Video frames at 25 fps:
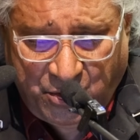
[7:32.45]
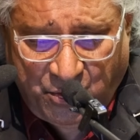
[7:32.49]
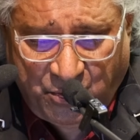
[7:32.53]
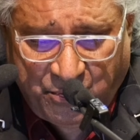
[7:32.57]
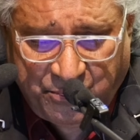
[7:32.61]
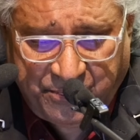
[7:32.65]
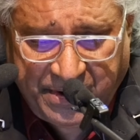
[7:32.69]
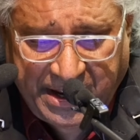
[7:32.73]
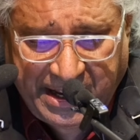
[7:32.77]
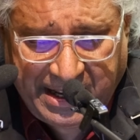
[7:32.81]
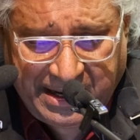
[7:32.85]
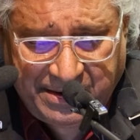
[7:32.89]

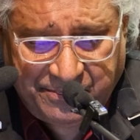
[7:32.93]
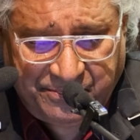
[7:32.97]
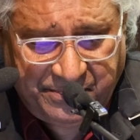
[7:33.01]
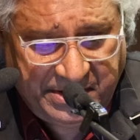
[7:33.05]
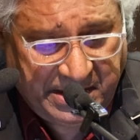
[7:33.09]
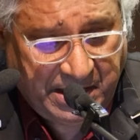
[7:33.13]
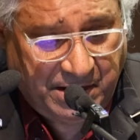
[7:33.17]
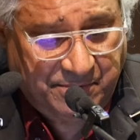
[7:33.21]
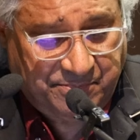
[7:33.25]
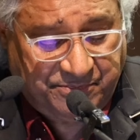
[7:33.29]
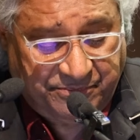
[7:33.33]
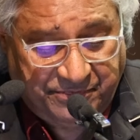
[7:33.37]
where we
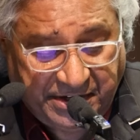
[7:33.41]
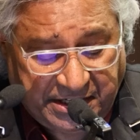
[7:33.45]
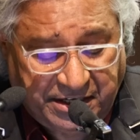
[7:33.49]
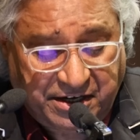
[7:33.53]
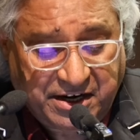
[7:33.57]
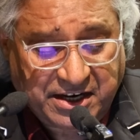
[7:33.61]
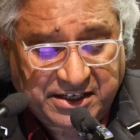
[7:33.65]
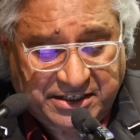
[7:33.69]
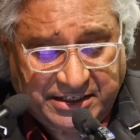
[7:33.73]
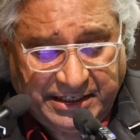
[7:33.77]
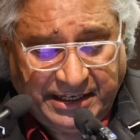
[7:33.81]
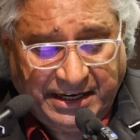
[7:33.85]
are
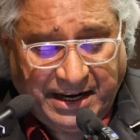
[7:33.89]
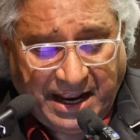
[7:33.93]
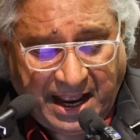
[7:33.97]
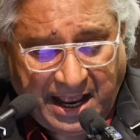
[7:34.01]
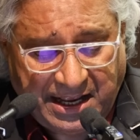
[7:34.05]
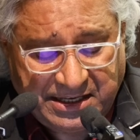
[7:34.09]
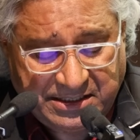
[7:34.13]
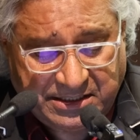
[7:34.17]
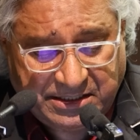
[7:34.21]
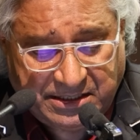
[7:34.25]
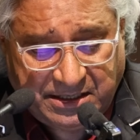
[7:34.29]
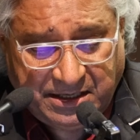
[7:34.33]
witnessing,
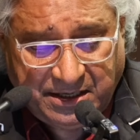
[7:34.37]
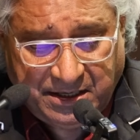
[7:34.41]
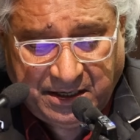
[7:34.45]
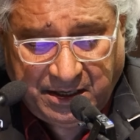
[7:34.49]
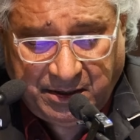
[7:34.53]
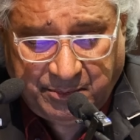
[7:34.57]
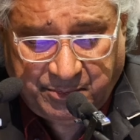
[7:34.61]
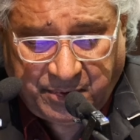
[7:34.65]
as